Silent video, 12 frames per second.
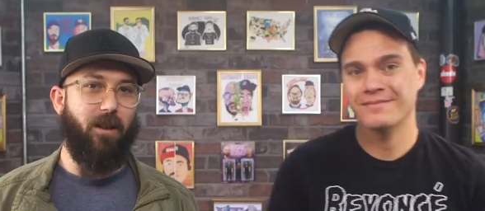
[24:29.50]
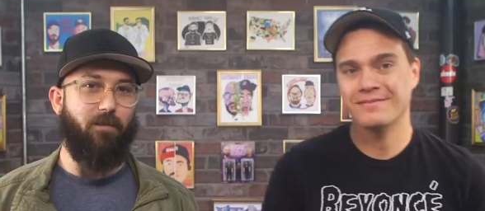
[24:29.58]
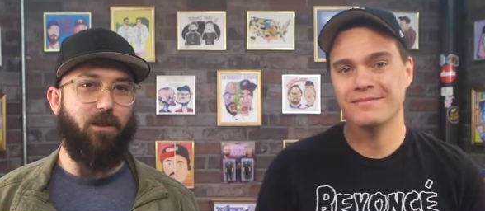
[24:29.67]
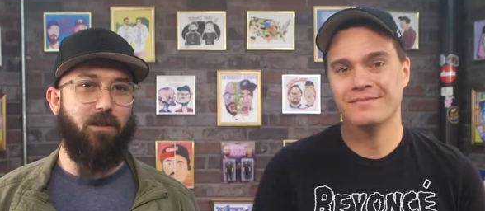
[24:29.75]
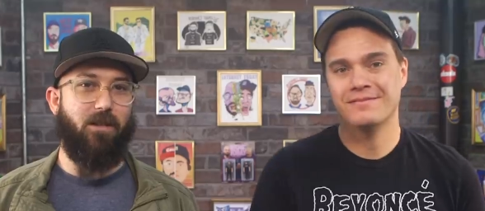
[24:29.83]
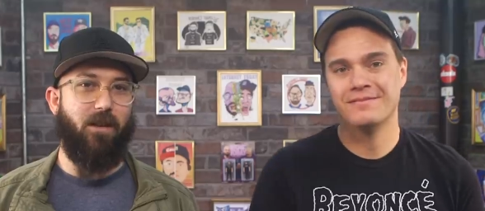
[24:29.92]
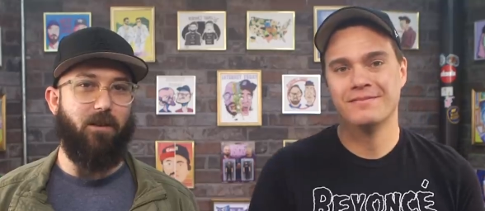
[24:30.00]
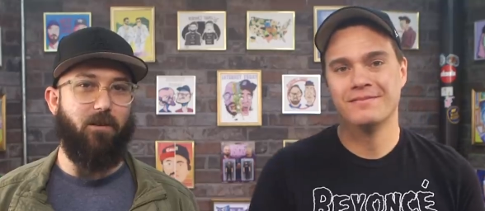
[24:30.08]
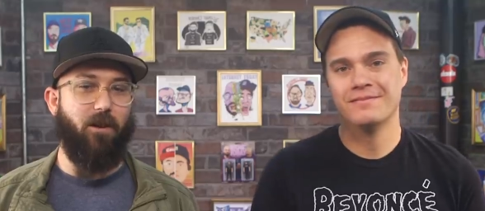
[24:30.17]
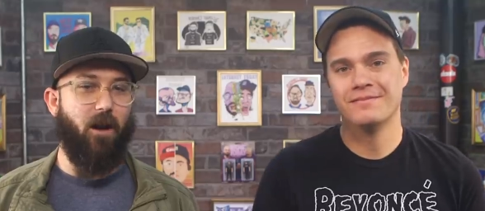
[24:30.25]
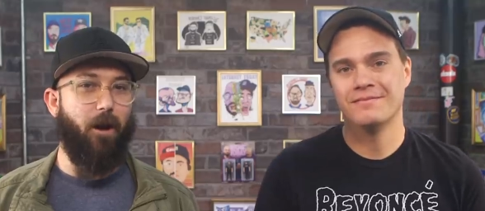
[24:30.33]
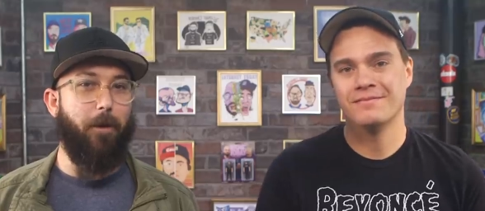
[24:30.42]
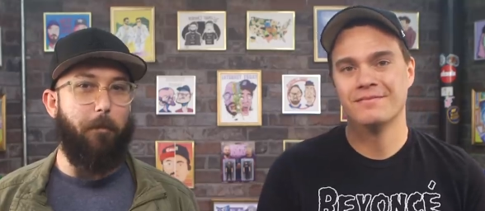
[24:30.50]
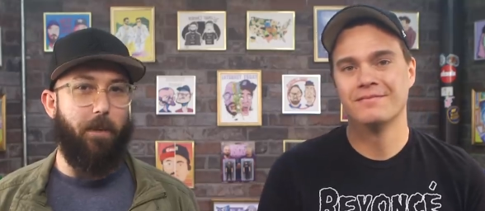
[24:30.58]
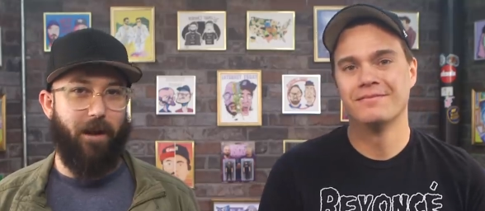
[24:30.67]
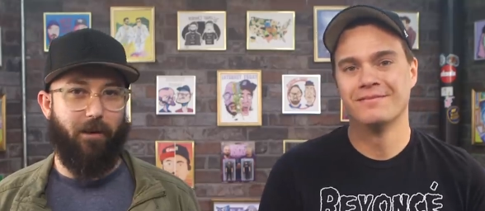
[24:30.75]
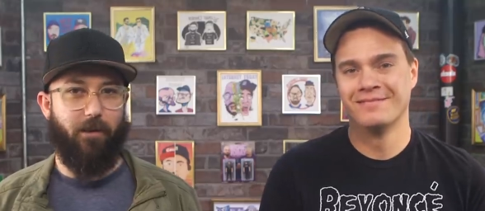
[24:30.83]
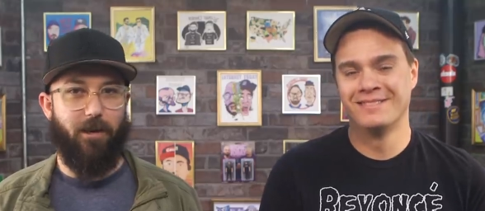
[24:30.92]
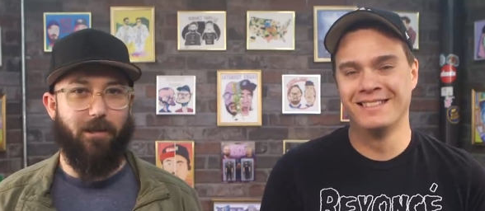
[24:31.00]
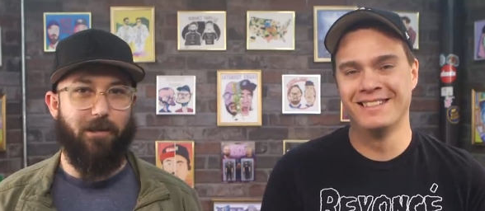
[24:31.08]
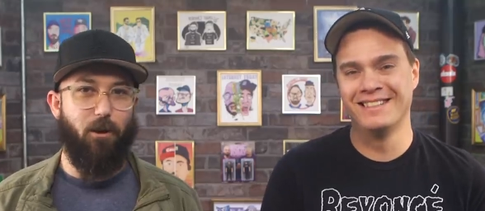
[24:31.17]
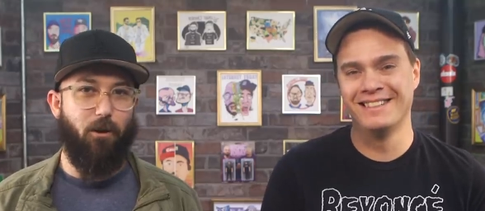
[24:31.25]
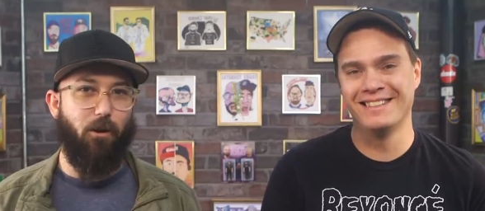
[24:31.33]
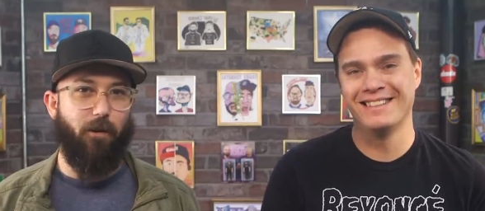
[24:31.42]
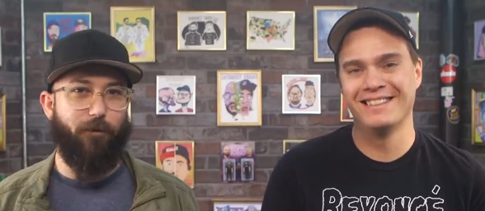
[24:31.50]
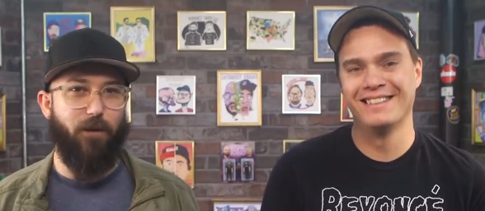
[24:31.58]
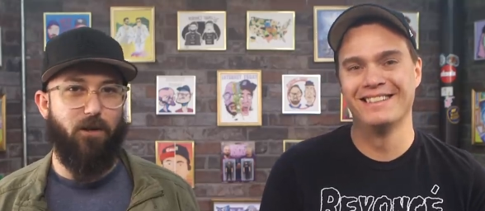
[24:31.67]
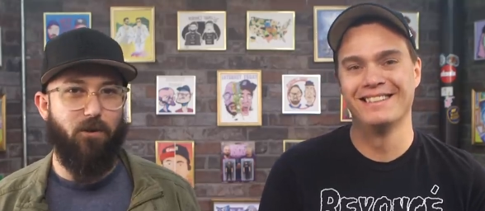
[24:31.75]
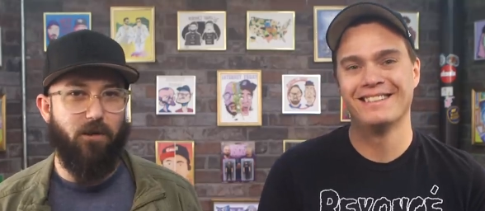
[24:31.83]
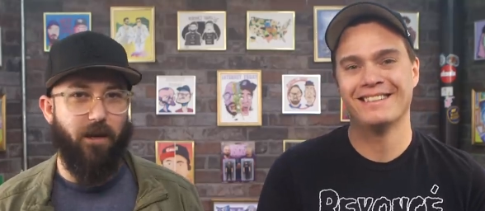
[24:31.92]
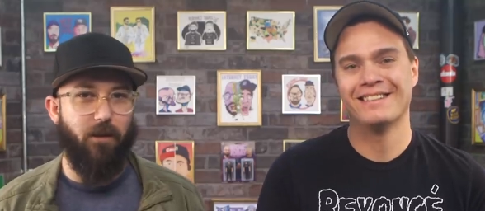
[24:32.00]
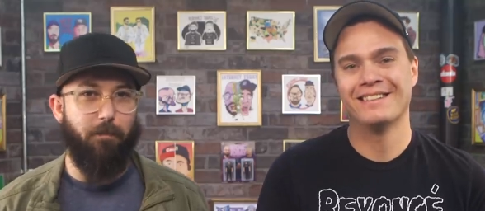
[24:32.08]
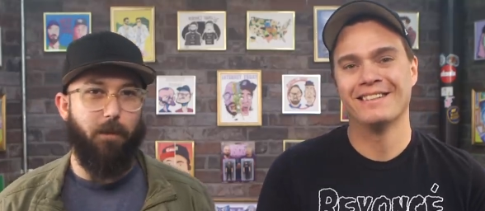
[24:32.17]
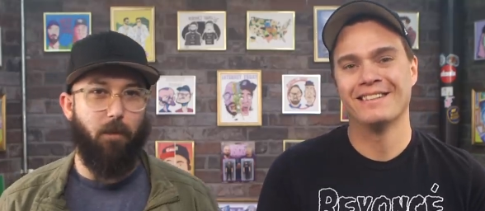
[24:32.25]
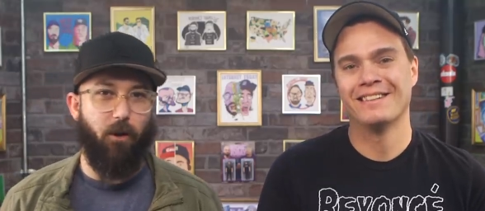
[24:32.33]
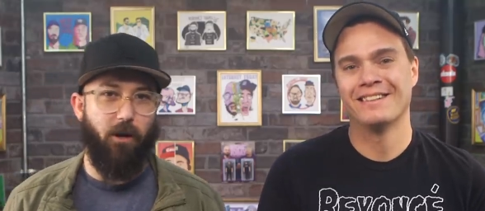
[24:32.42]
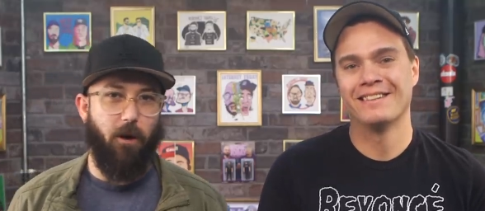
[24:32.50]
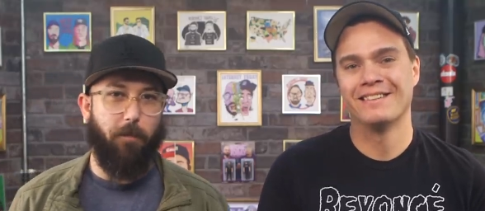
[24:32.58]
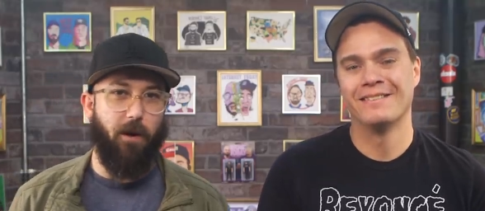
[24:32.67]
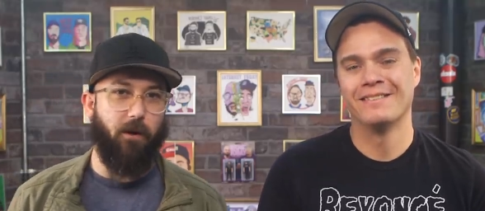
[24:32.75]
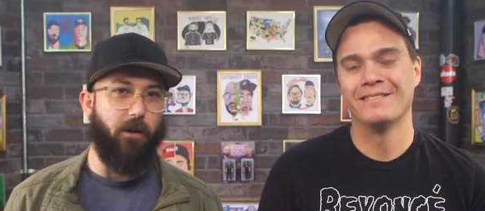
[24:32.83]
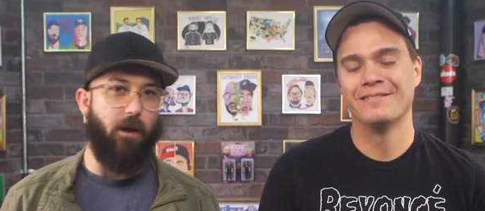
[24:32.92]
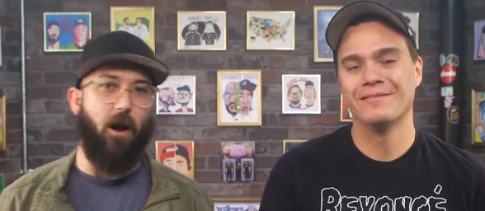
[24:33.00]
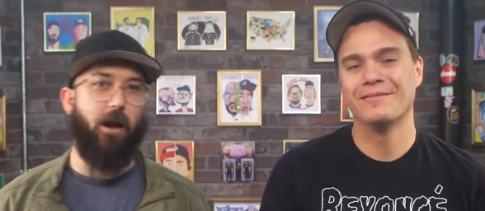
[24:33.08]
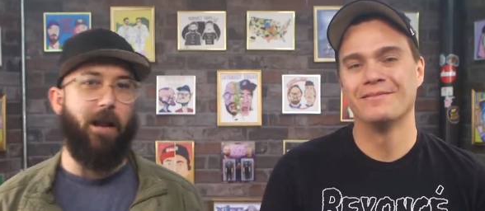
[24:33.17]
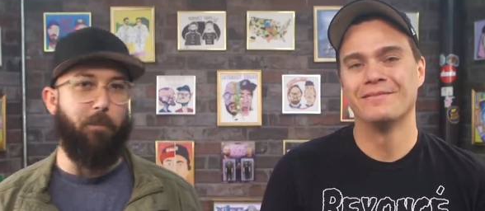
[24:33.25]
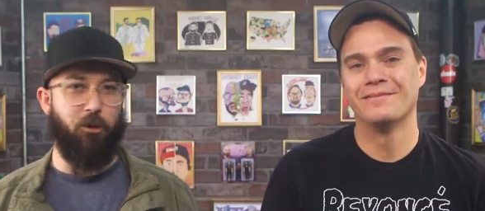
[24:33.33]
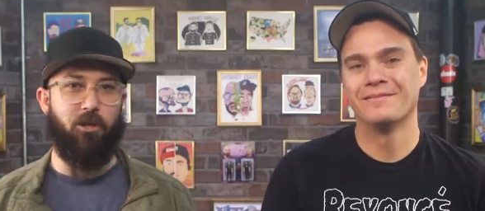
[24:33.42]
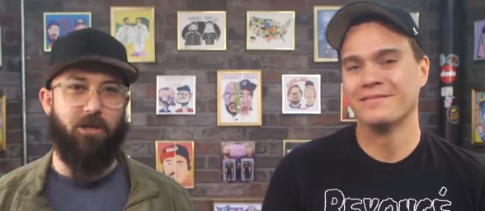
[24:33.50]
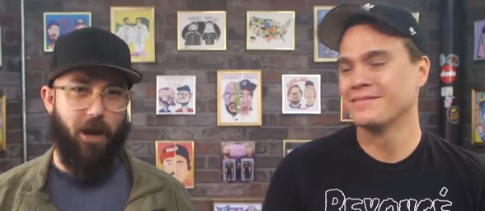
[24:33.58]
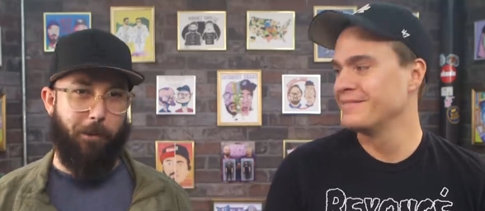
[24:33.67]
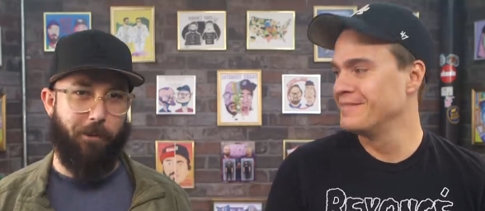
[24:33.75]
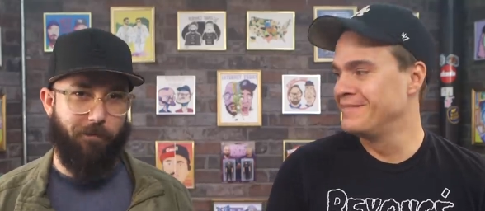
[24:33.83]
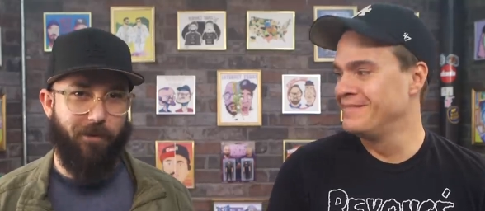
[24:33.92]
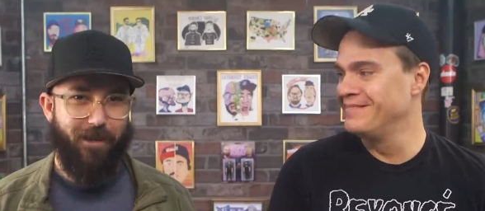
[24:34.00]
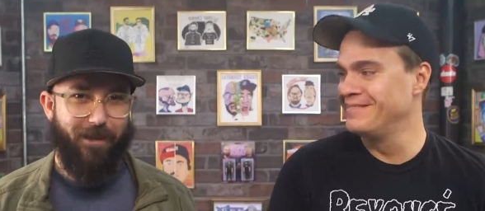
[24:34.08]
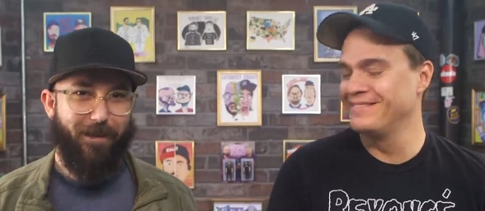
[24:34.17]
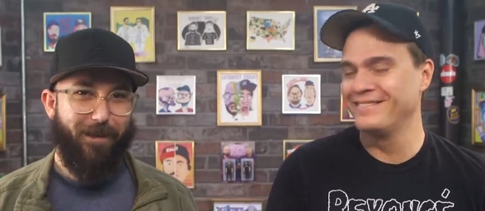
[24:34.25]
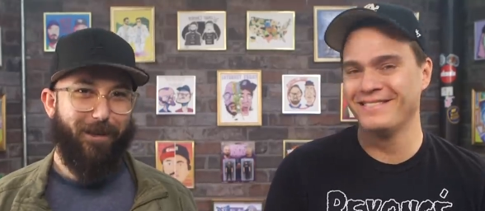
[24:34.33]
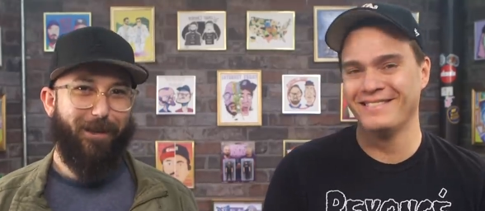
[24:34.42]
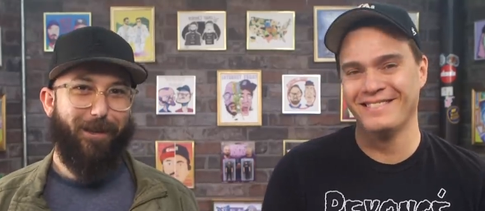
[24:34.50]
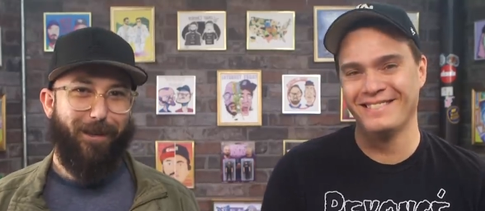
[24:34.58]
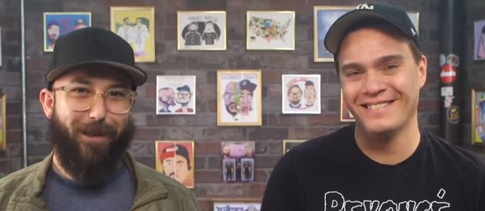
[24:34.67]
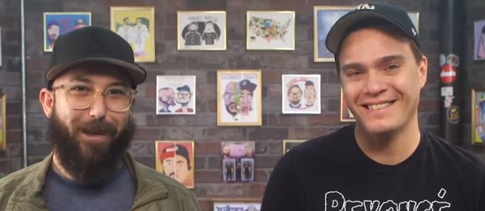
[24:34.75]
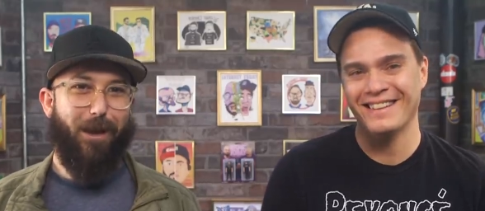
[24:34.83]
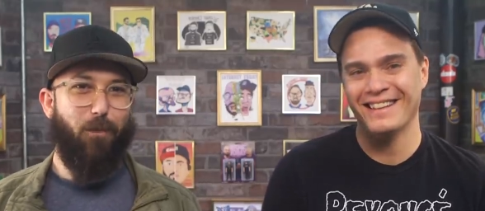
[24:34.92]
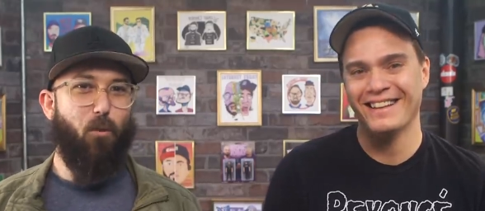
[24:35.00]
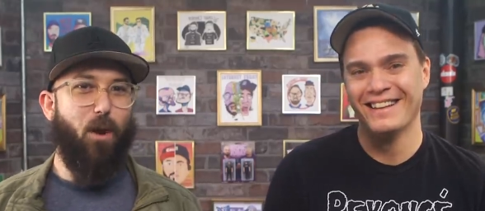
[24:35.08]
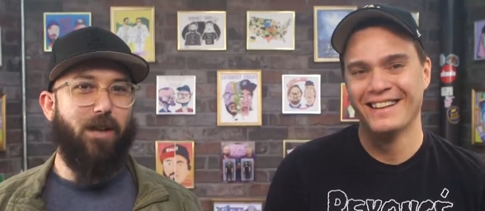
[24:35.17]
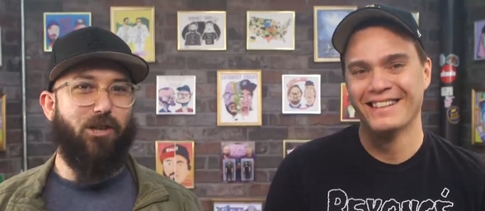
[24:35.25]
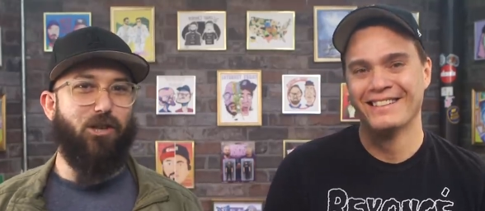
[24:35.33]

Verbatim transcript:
Speaker 1: have continued unabated as local officials and the public are apparently unable to stop him. And why